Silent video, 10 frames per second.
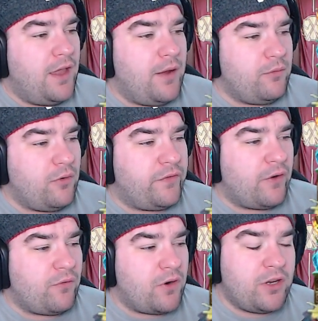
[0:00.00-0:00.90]
And we're
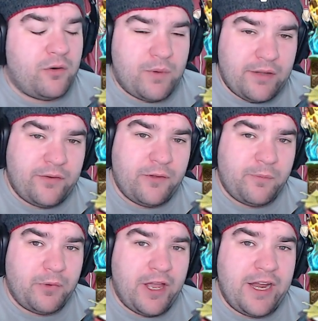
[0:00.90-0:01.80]
also rocking a
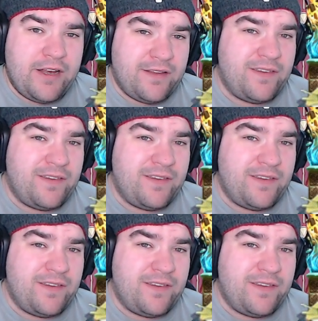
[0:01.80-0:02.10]
Well-Toothed Blade,